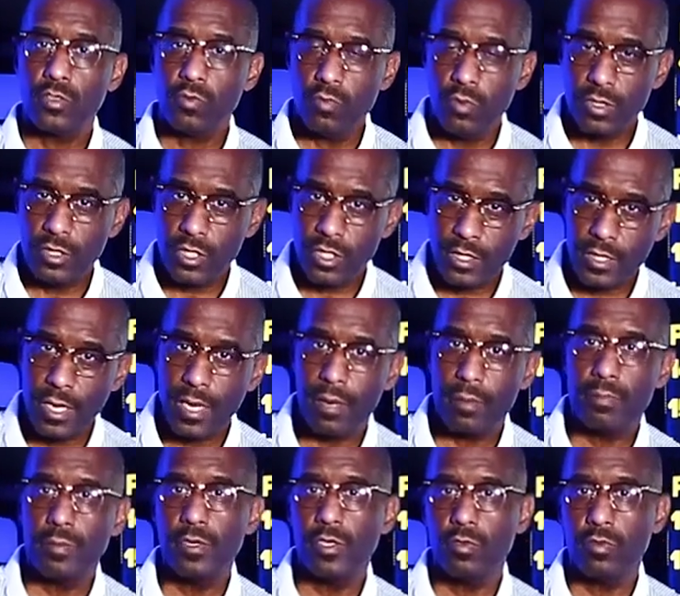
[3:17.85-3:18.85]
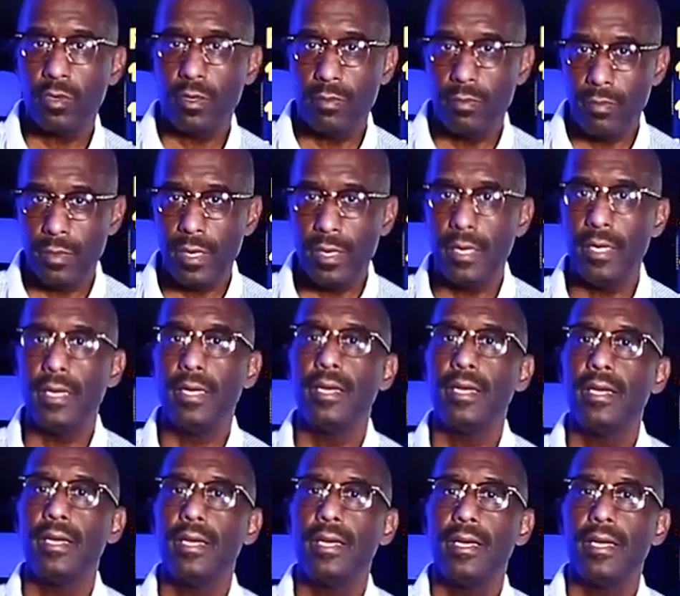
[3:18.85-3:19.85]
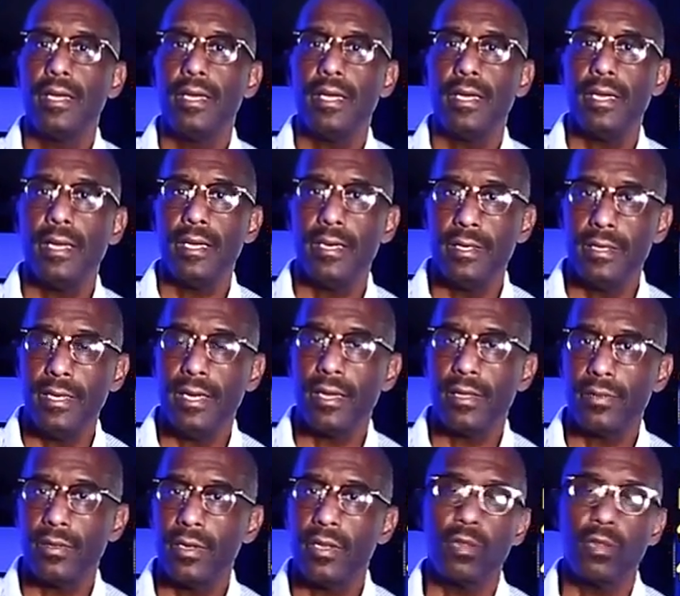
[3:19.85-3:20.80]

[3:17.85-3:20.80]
just one step between me and death.